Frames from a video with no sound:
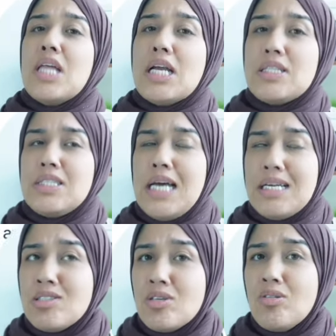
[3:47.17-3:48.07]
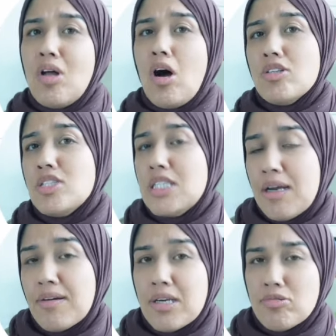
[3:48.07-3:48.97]
the TESOL
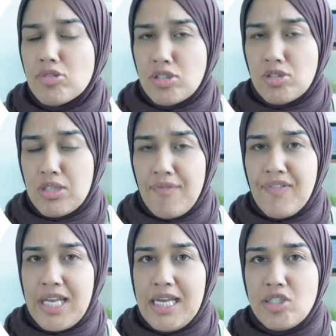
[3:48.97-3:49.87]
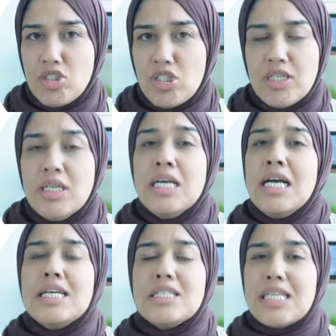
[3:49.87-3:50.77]
Ontario certification
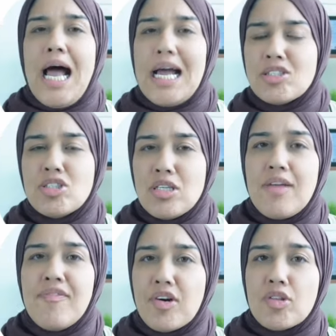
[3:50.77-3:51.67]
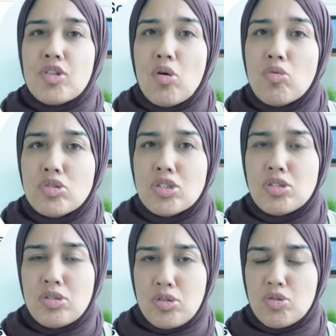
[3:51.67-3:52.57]
is actually for
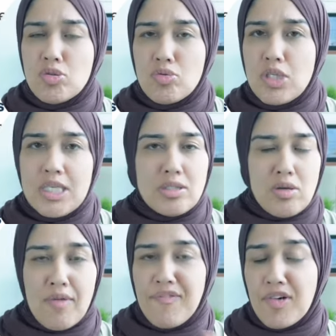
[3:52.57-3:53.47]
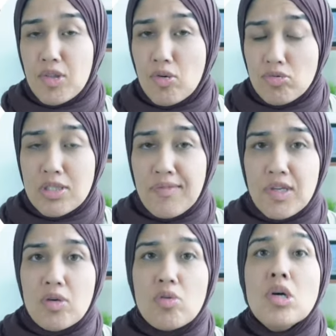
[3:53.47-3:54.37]
those students or for those of
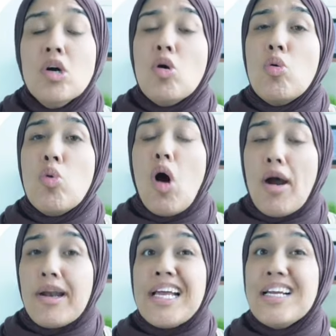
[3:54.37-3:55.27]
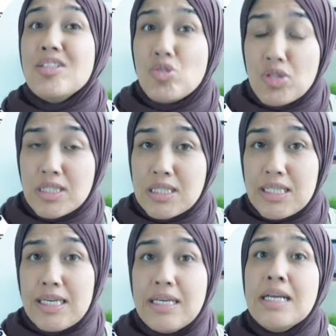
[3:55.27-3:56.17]
you who are
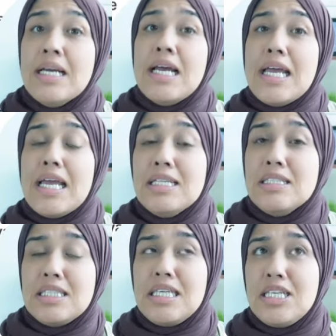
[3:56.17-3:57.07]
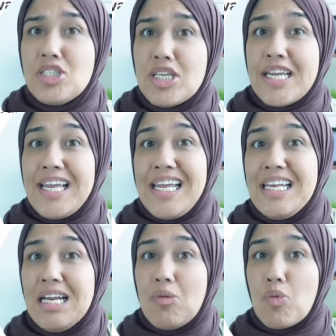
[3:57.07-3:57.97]
interested in teaching
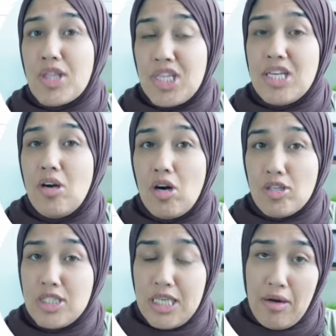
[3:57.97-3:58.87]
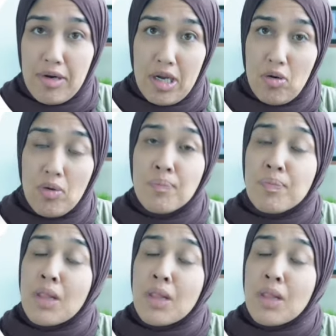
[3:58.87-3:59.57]
in within Ontario.